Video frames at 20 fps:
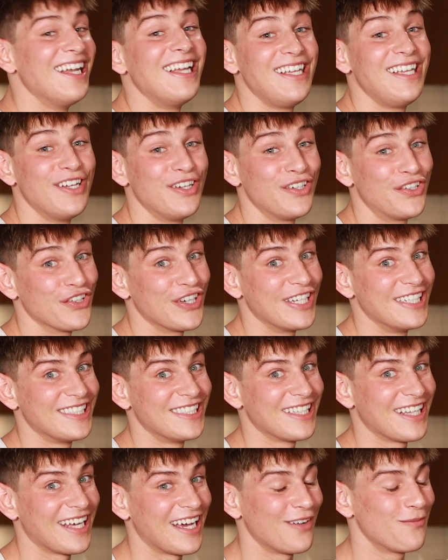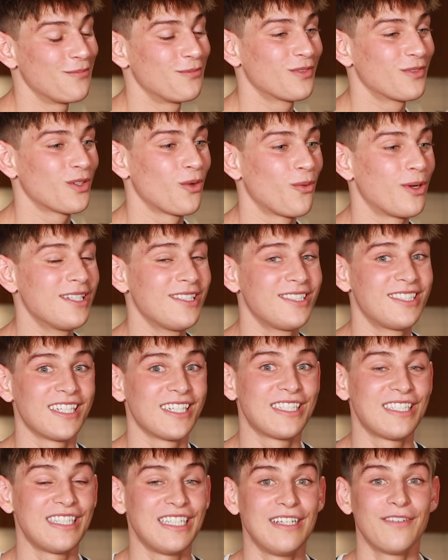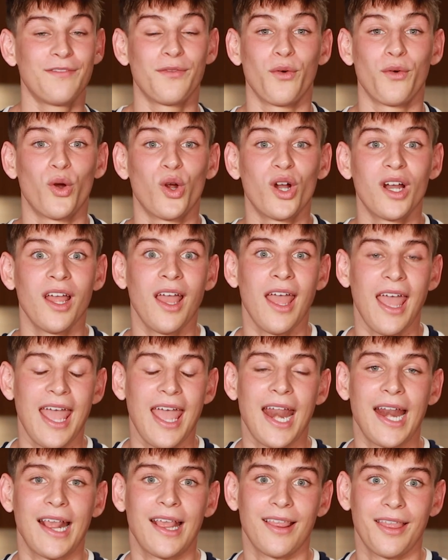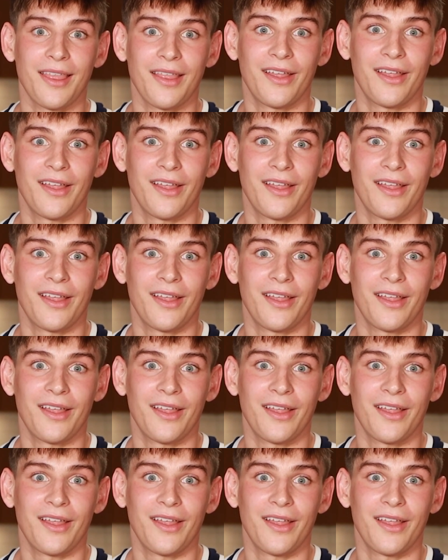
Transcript: He agreed to that. 160 for anything.